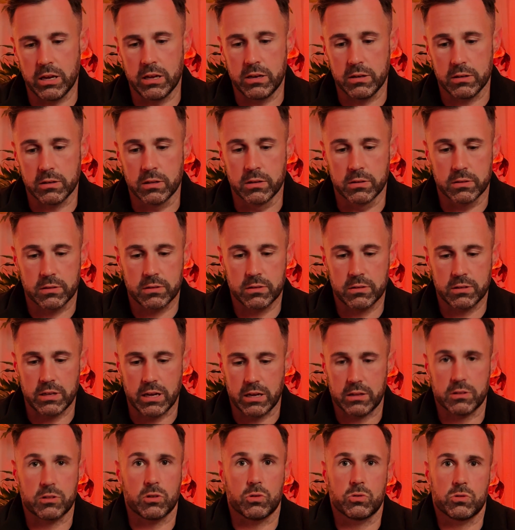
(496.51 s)
And
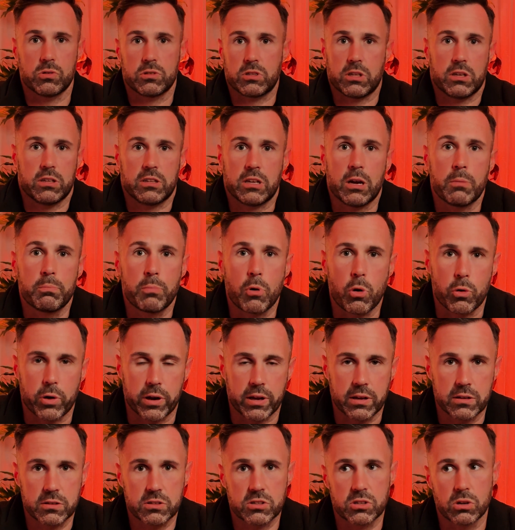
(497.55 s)
yeah, they're
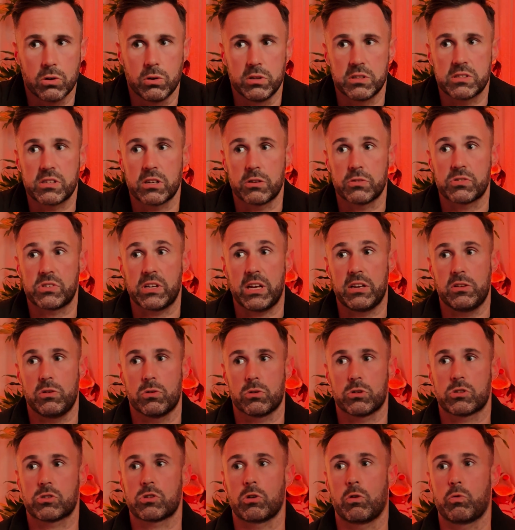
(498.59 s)
boring. So instead of saying
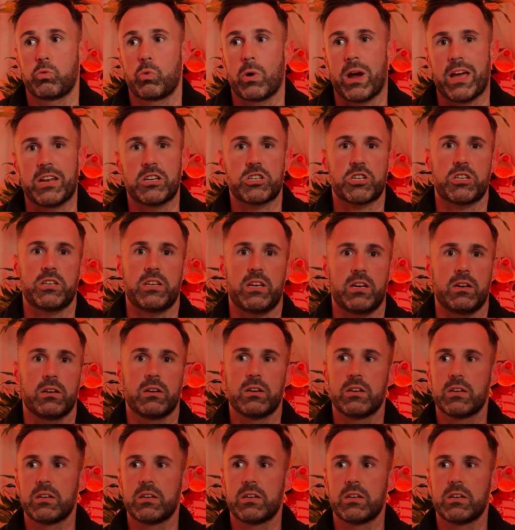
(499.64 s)
you're a software engineer